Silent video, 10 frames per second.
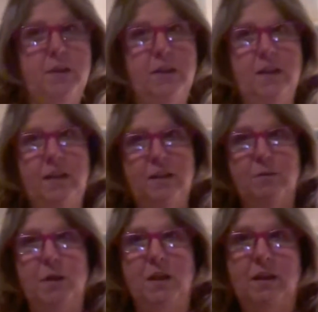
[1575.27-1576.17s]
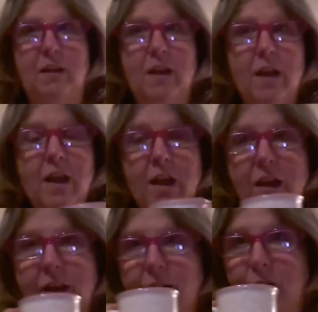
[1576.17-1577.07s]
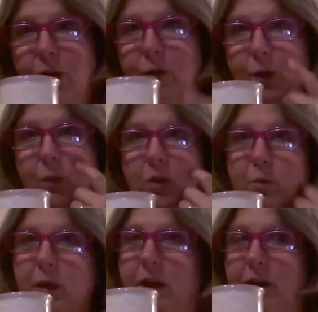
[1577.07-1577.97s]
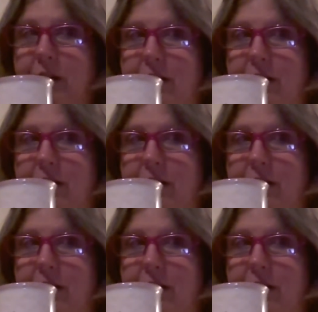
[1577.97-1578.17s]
of tea. We were speaking of